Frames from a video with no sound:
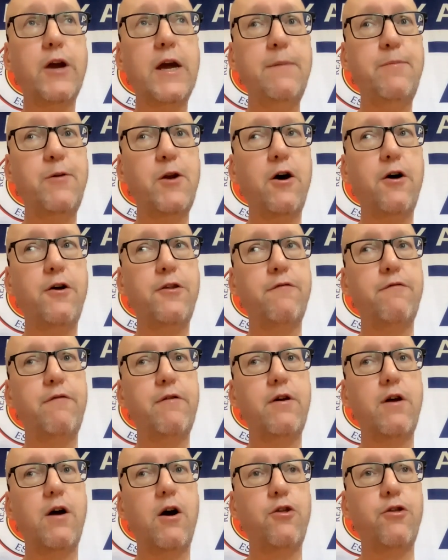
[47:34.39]
keep an eye
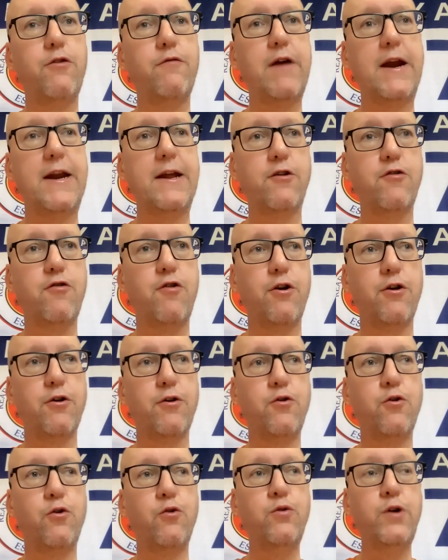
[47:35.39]
on the Reading
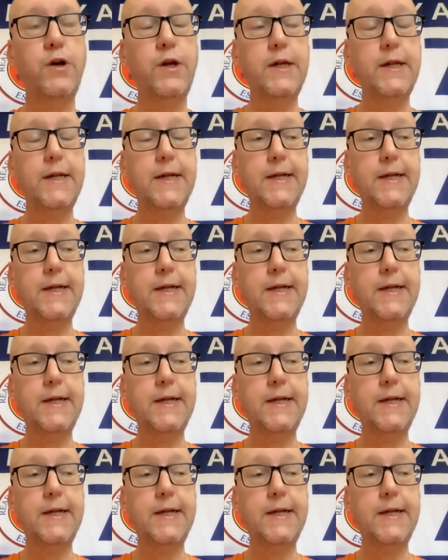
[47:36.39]
Chronicle.